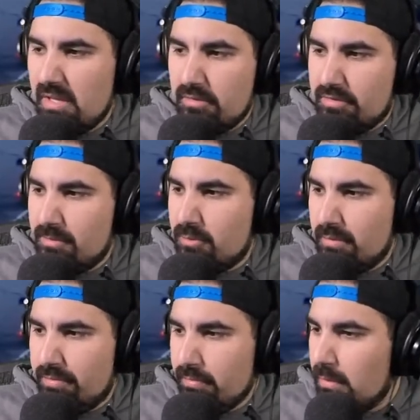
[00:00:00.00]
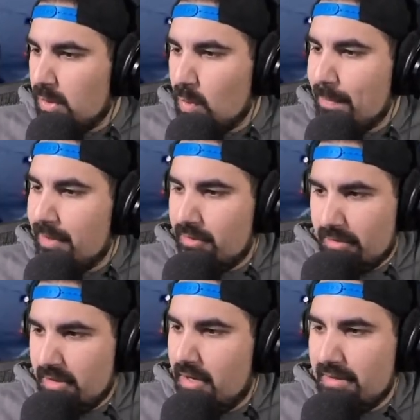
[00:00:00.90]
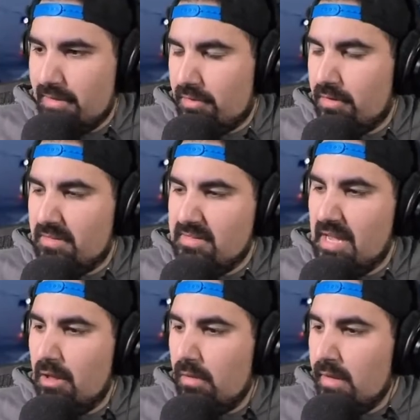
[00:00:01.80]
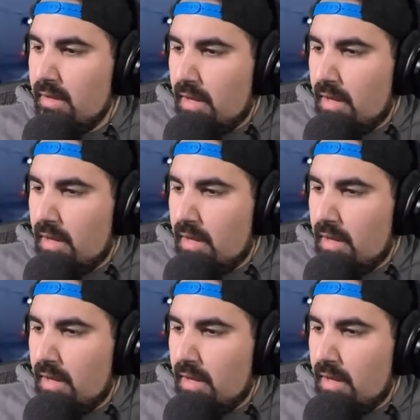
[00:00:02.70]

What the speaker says: either some sort of throwing weapon or gun. It's hard to tell.